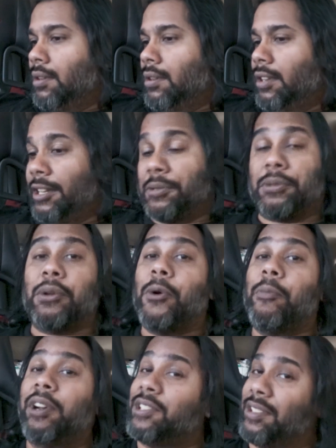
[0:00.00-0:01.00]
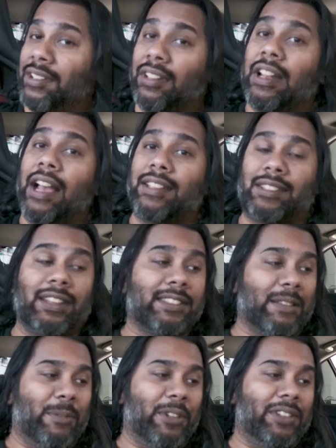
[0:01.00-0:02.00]
There's so much nice things
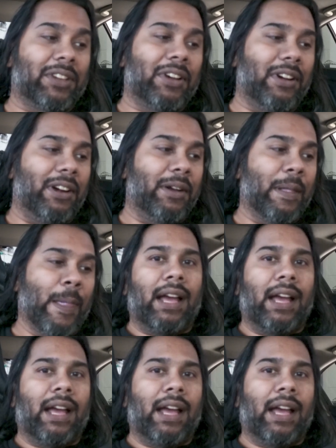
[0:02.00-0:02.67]
about the car.